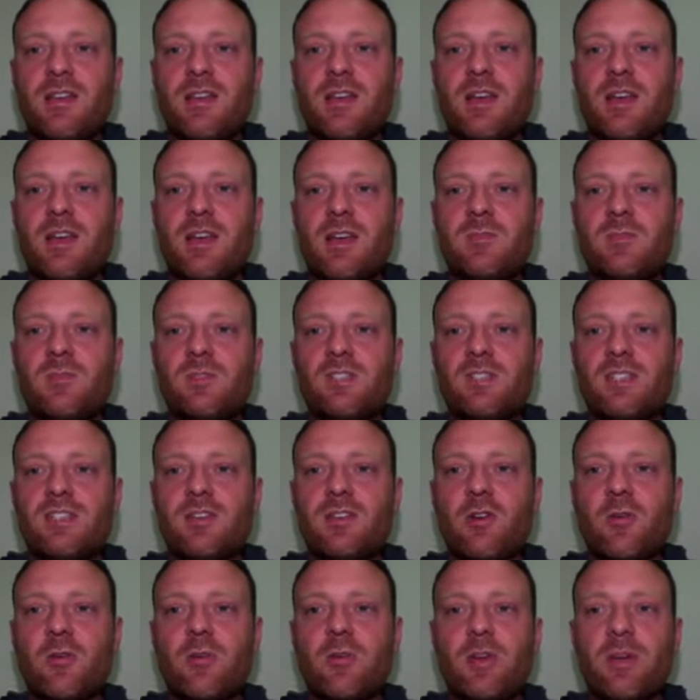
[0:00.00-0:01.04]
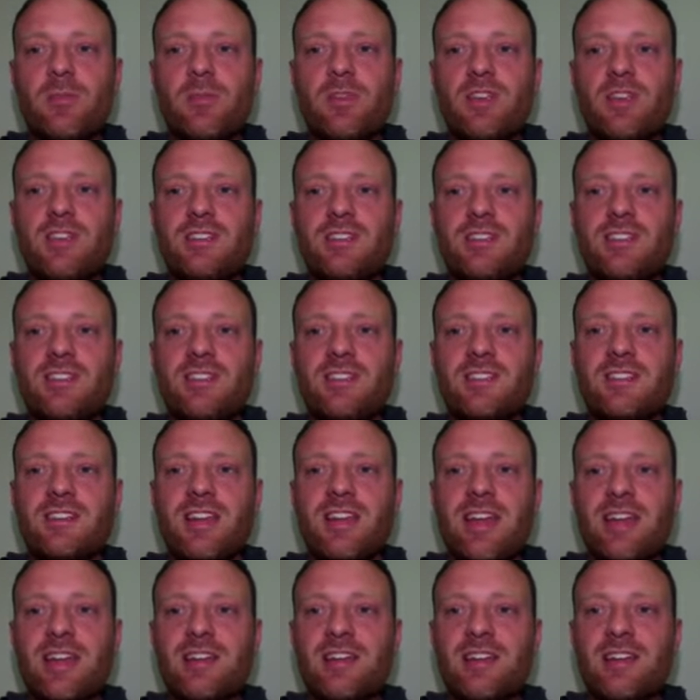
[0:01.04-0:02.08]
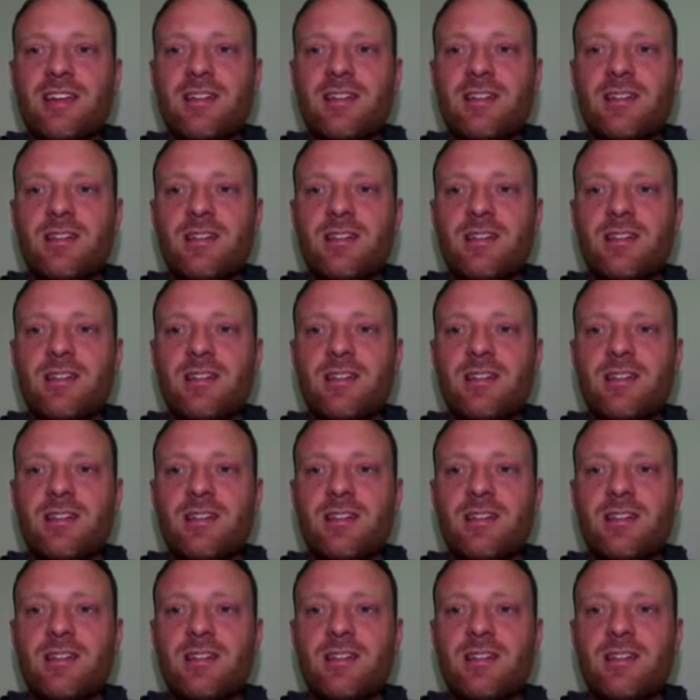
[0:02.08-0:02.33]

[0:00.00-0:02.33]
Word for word: and we'll need to open up the assistant editor.